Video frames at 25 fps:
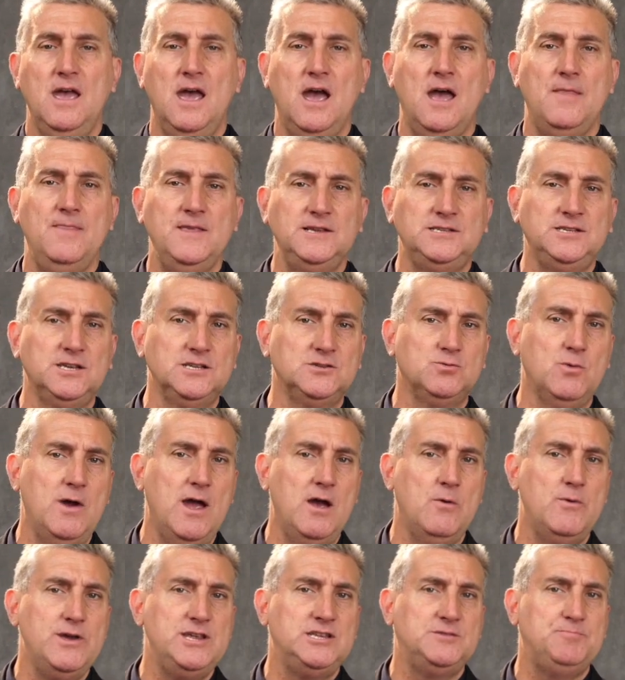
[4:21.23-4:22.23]
And this is
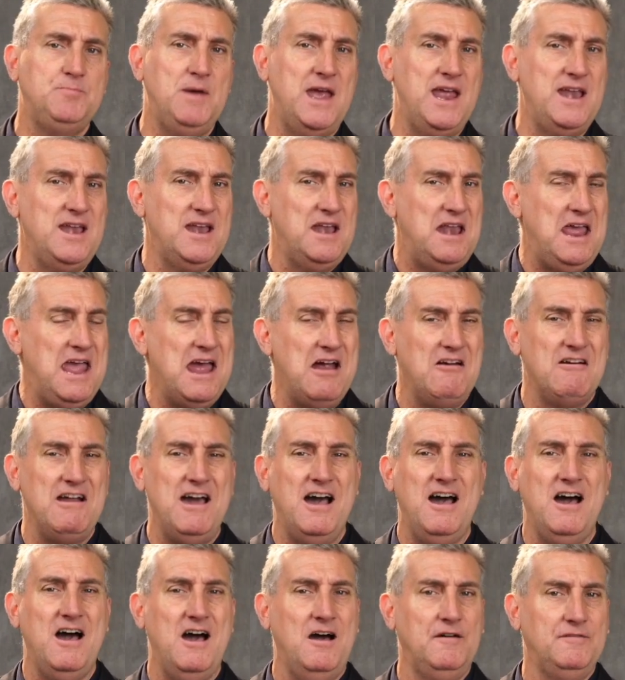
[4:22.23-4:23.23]
where we spend an hour and
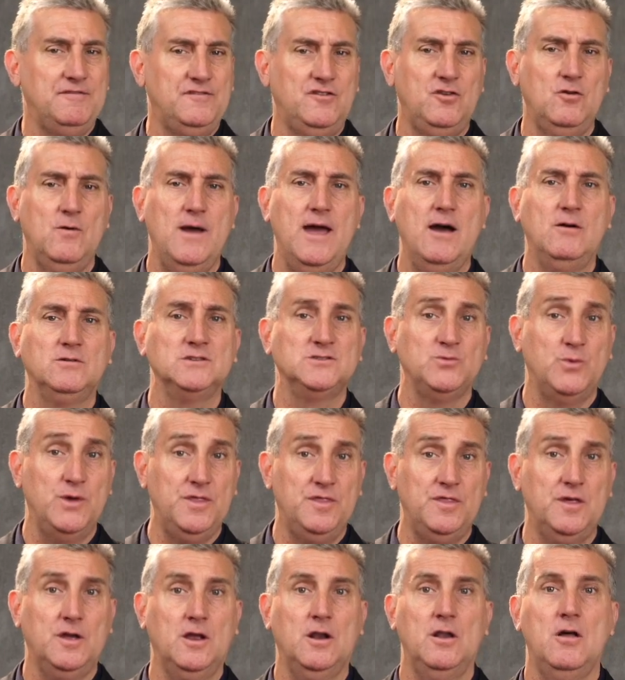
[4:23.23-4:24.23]
a half, 2 hours
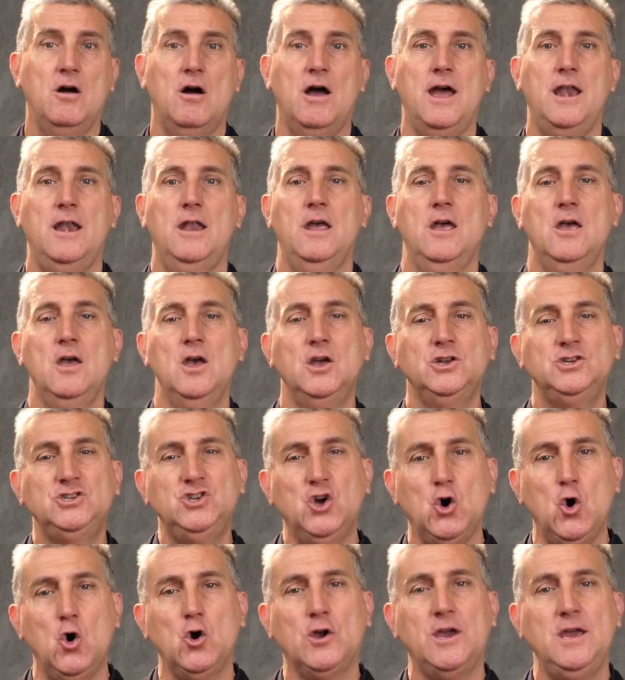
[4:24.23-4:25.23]
with the client
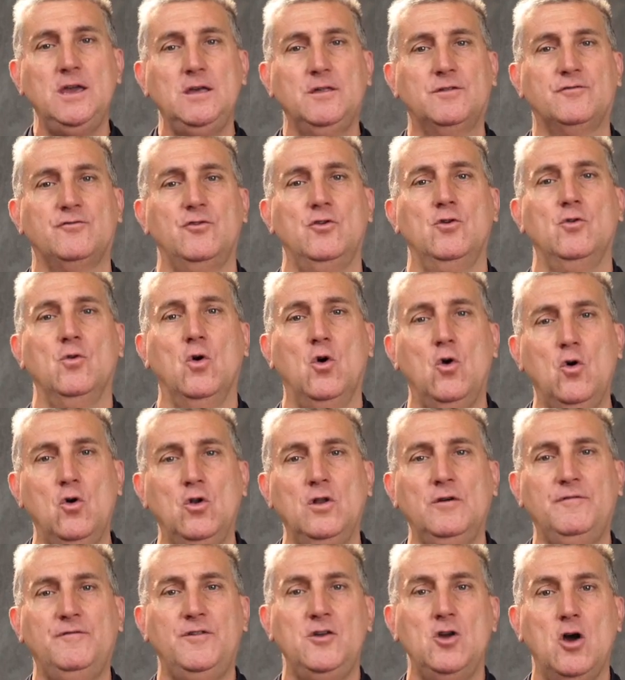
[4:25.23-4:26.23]
talking through
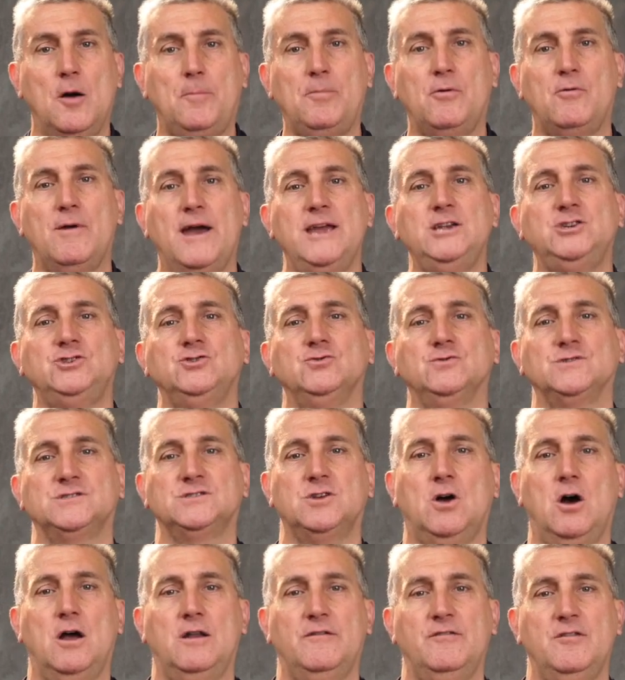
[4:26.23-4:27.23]
all of the operational
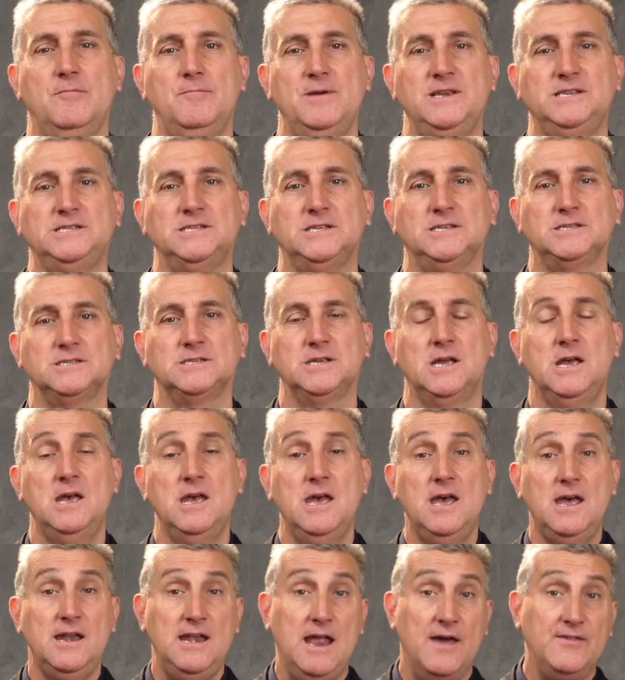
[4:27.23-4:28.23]
side of the business.
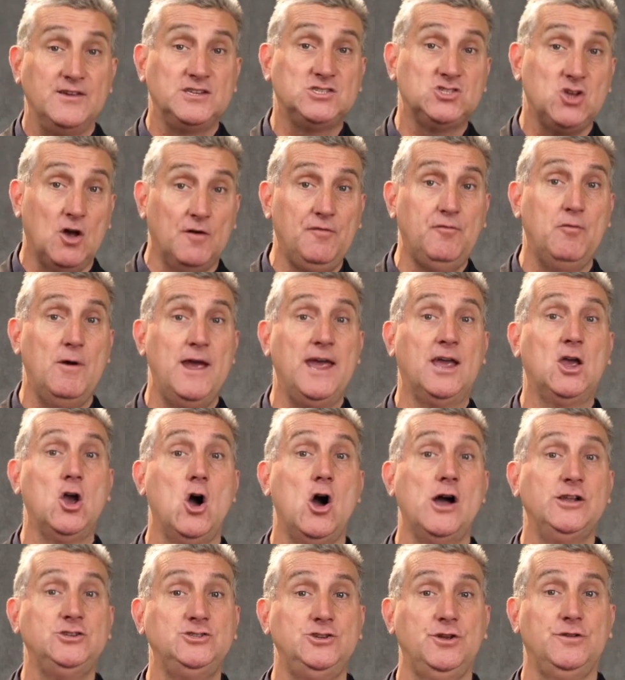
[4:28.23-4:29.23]
Now the software
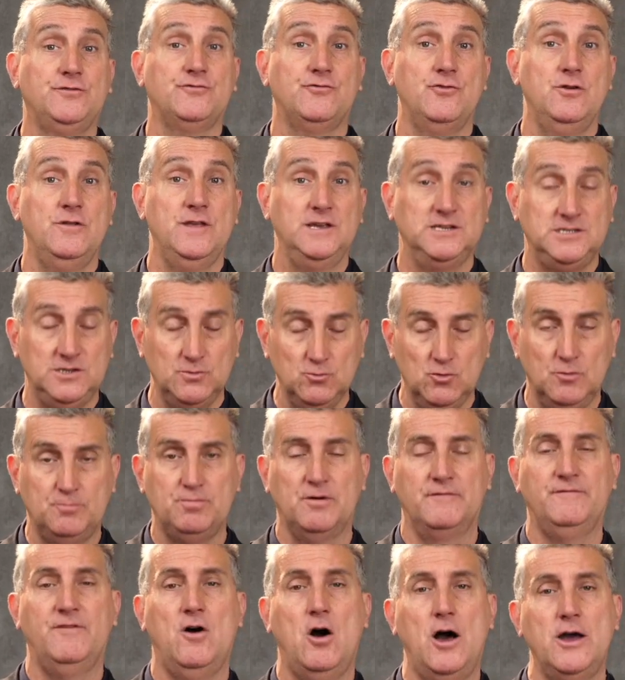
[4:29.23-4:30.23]
guides you through this. It will
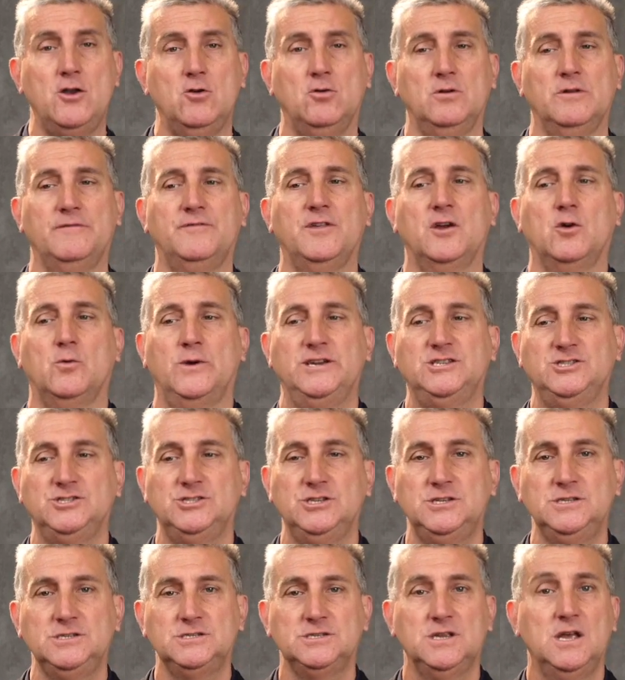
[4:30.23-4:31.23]
provide all of the
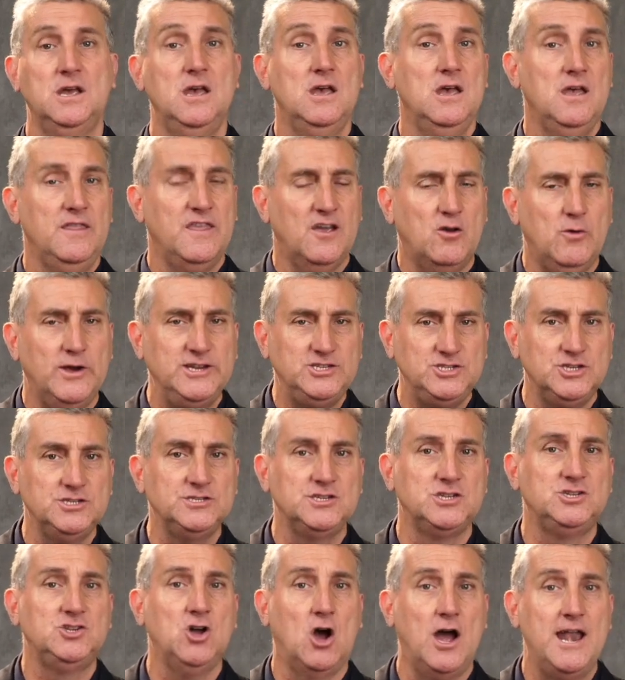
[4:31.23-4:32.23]
questions. The
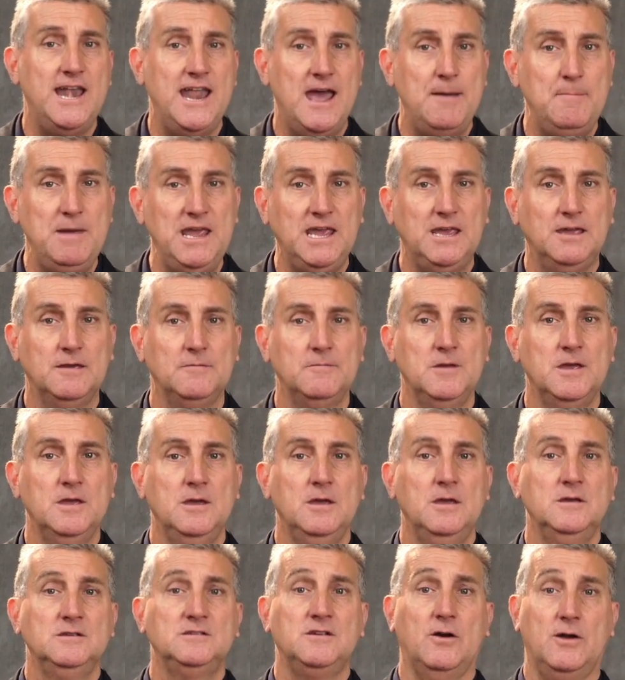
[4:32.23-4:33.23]
questions are dynamic.
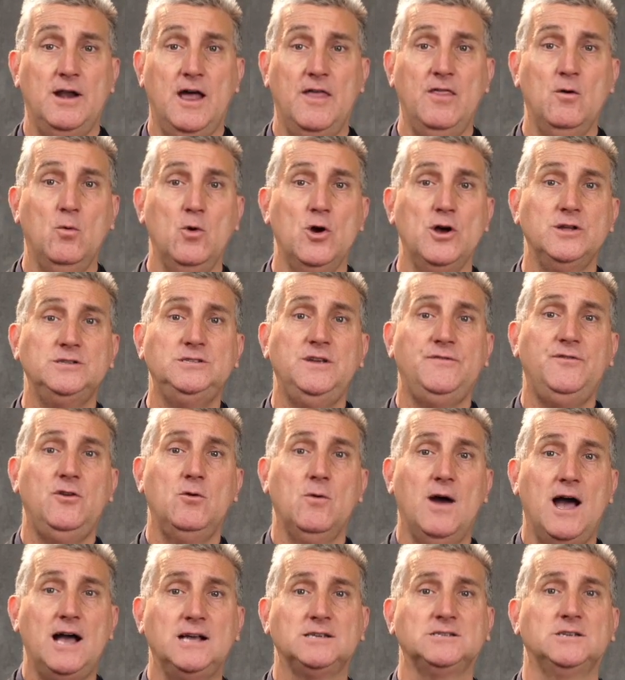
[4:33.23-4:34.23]
So in other words, if
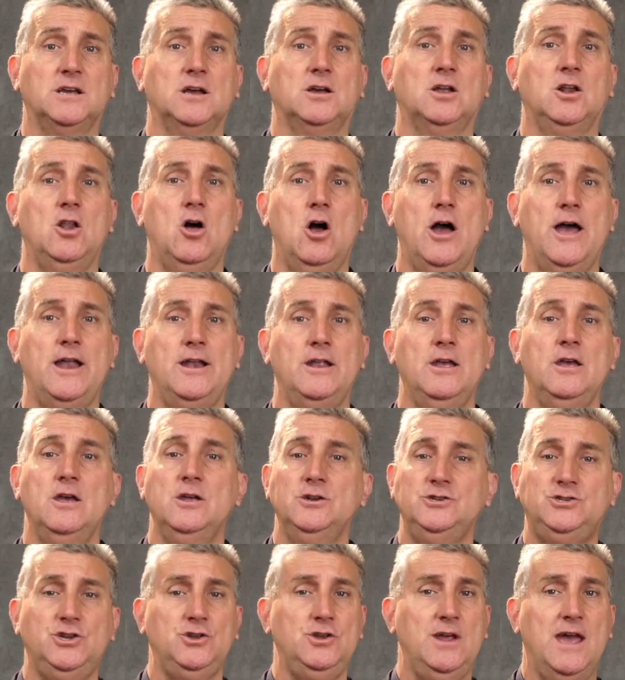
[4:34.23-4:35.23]
you ask a client,
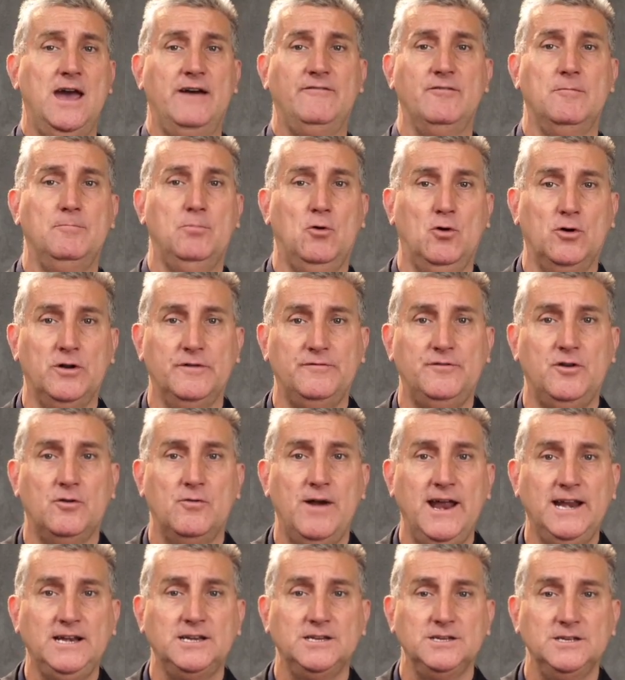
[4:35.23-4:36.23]
do you have a board of
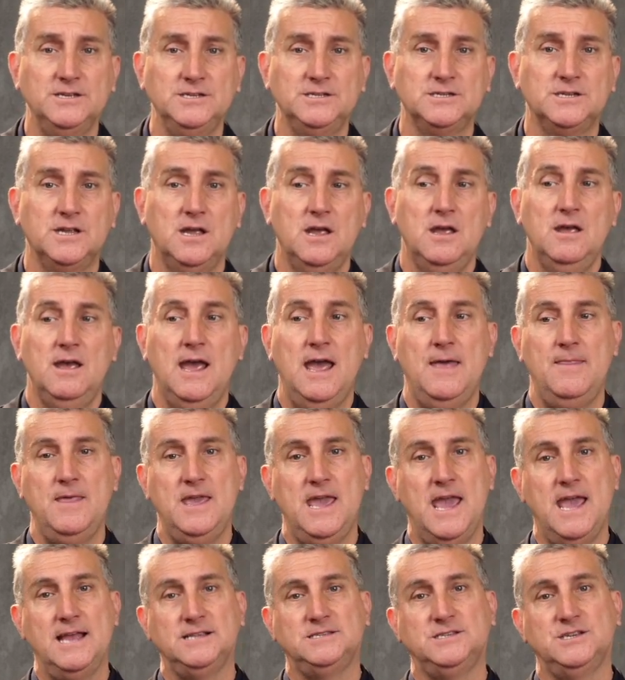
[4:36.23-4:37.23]
directors? And
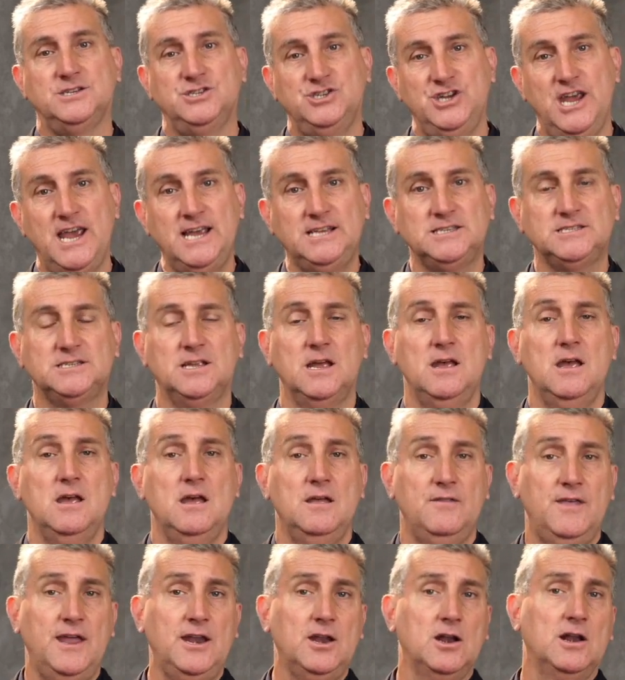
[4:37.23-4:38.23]
the answer is yes,
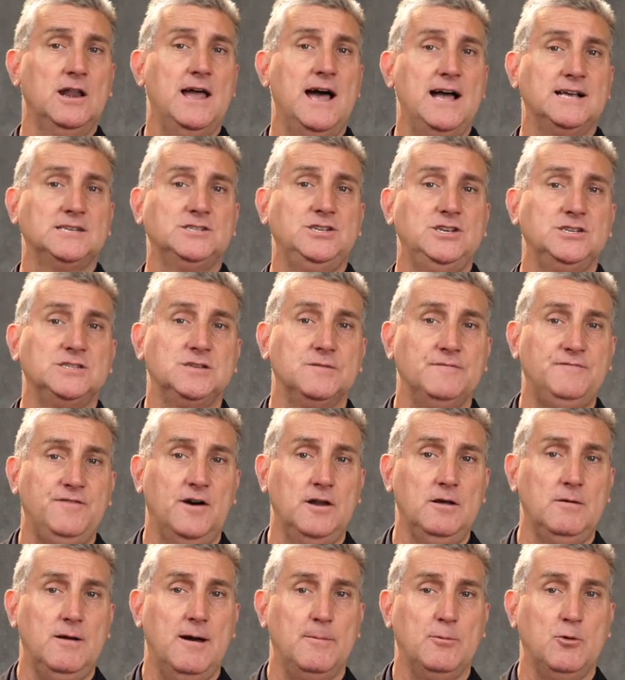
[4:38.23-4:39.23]
then it'll ask you some
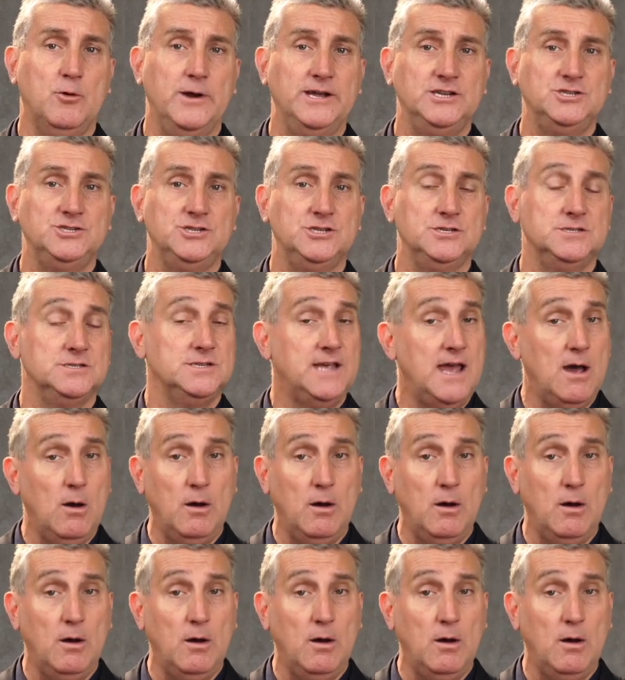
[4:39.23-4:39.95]
follow-up questions.